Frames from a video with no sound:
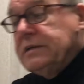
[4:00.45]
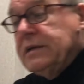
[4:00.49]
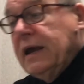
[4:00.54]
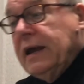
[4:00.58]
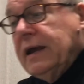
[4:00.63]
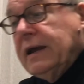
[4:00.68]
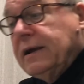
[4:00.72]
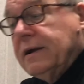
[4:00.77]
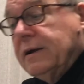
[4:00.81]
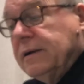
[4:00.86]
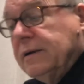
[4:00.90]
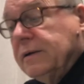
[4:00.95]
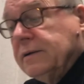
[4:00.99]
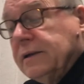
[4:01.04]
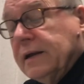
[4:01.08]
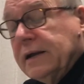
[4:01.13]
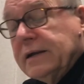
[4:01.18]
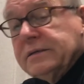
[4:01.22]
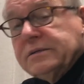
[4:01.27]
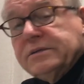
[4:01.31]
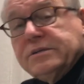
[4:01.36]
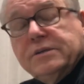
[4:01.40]
take
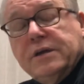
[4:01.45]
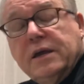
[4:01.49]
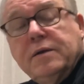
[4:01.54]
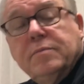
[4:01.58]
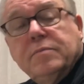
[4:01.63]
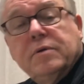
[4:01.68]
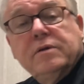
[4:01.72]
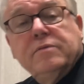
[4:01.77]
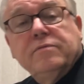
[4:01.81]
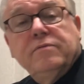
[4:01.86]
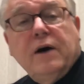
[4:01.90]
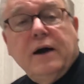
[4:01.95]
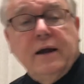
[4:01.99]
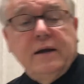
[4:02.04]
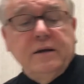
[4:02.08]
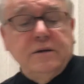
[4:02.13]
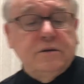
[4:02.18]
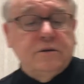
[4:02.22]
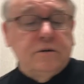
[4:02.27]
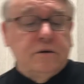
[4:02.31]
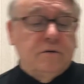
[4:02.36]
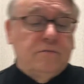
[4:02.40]
that same
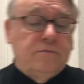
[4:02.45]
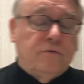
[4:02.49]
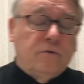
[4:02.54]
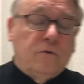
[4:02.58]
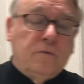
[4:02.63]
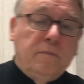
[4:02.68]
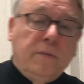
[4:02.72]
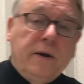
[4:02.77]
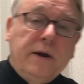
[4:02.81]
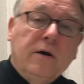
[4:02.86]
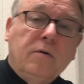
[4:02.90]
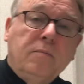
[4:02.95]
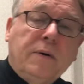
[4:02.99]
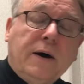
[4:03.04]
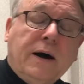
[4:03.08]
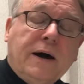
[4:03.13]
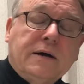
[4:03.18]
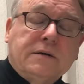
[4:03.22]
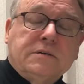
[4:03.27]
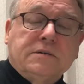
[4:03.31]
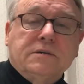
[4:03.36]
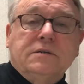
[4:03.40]
advice for
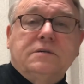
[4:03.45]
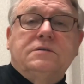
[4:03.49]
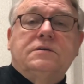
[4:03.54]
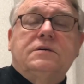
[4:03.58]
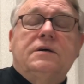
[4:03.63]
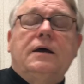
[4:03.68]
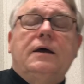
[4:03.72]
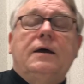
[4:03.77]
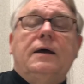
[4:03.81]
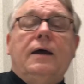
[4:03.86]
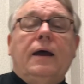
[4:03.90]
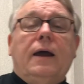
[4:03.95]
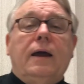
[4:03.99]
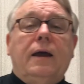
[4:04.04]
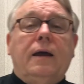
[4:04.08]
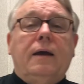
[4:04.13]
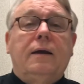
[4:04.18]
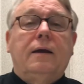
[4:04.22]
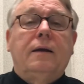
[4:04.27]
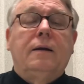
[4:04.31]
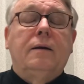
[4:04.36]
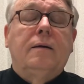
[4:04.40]
mailboxes
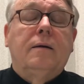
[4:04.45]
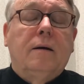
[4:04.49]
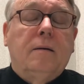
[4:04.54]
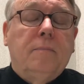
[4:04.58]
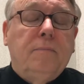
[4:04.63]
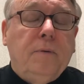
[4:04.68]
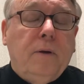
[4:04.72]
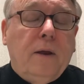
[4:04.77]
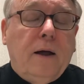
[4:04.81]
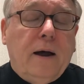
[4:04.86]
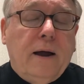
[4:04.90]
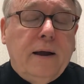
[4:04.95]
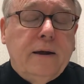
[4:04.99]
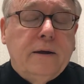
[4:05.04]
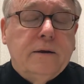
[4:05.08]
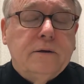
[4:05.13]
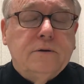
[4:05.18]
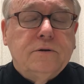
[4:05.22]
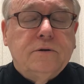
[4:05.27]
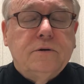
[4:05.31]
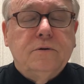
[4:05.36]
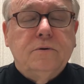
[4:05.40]
and apply
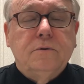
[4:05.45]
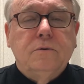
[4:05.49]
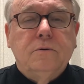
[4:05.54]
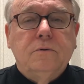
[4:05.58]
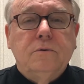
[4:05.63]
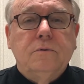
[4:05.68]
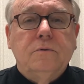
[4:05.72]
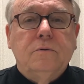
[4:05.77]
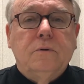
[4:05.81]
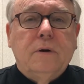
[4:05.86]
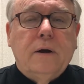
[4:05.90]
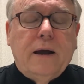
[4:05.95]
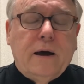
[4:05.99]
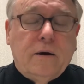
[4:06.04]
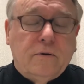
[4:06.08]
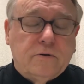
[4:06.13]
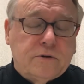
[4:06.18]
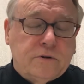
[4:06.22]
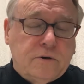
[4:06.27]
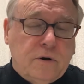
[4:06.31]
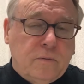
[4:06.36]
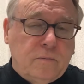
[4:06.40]
it to
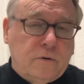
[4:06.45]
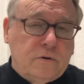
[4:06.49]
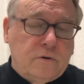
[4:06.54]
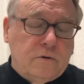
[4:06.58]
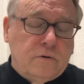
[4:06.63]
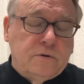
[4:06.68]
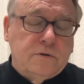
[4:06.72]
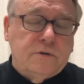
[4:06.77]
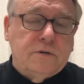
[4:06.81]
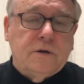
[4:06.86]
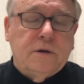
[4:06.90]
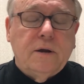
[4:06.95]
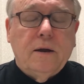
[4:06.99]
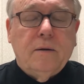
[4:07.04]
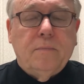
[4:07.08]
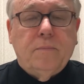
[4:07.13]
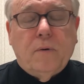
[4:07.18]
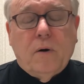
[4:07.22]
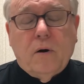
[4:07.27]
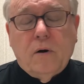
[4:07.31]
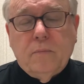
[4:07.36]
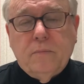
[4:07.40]
house numbers,
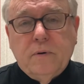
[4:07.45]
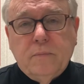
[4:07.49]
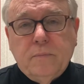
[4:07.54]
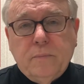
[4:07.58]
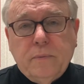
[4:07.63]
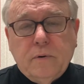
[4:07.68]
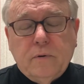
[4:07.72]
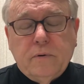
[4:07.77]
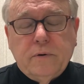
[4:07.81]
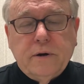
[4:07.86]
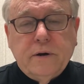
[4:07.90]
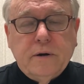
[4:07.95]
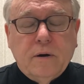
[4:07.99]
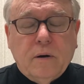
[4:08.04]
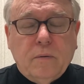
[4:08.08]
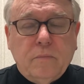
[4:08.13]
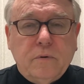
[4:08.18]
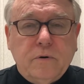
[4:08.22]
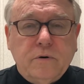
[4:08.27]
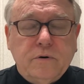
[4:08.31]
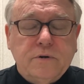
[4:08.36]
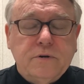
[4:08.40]
apartment building
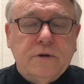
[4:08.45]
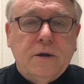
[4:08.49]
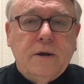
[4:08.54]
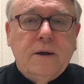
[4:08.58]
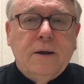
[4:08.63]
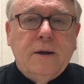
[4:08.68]
numbers,